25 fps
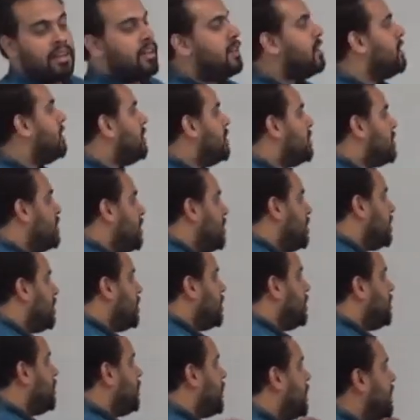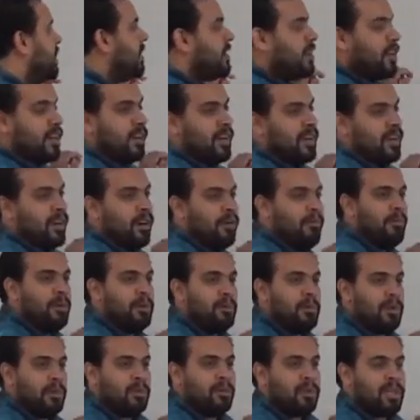So when
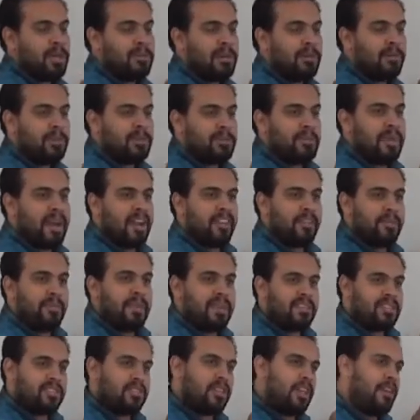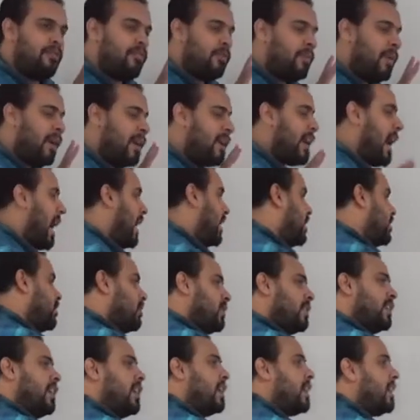we talk about math, everybody, I
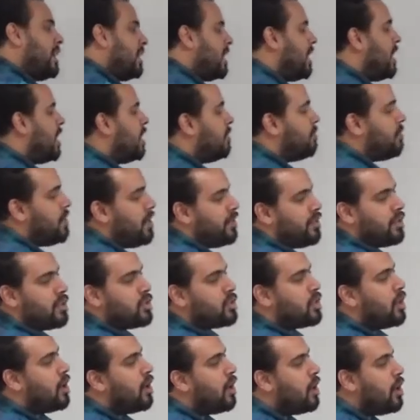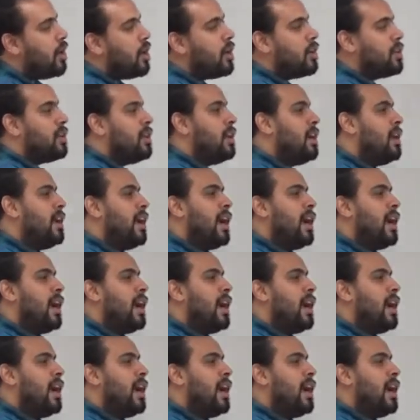don't get it. Math is hard.